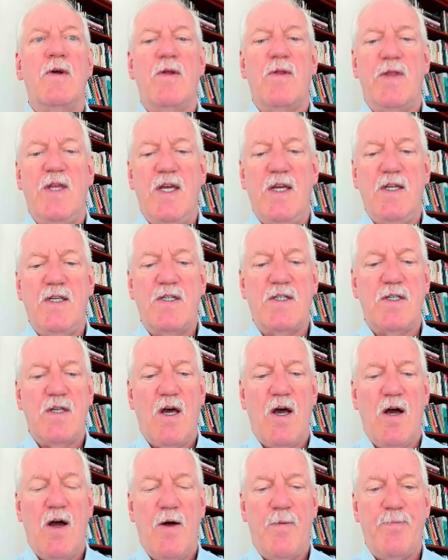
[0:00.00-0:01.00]
these
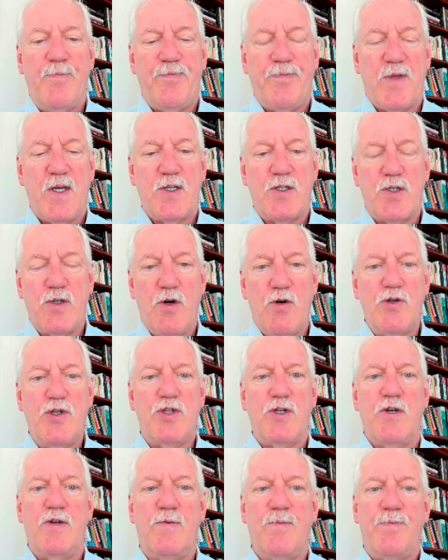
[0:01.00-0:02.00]
this
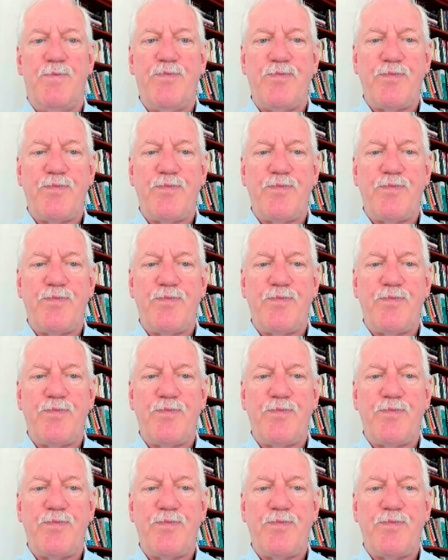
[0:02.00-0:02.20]
notion